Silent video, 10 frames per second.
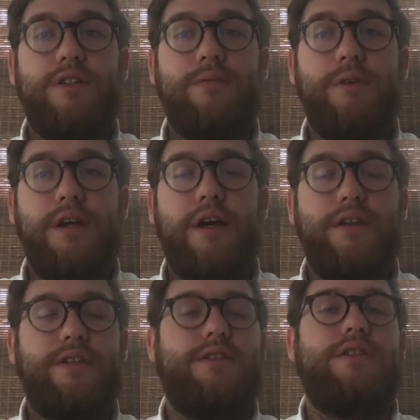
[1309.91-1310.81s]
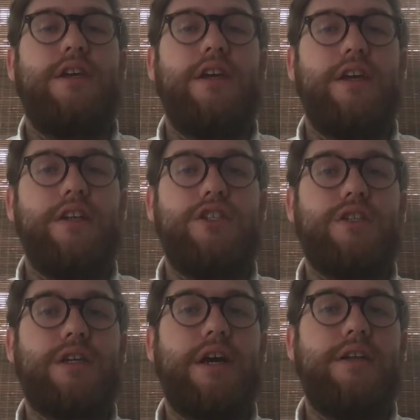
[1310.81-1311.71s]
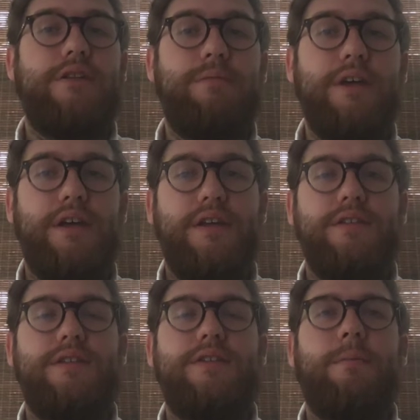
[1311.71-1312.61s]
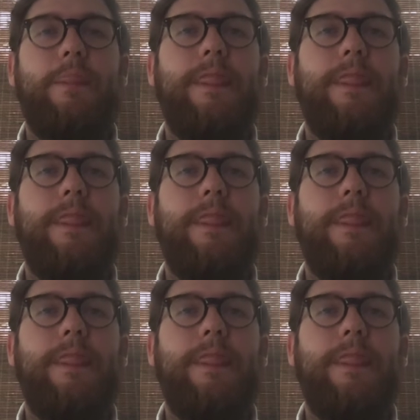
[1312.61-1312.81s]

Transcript: to be honest. It just kind of depends.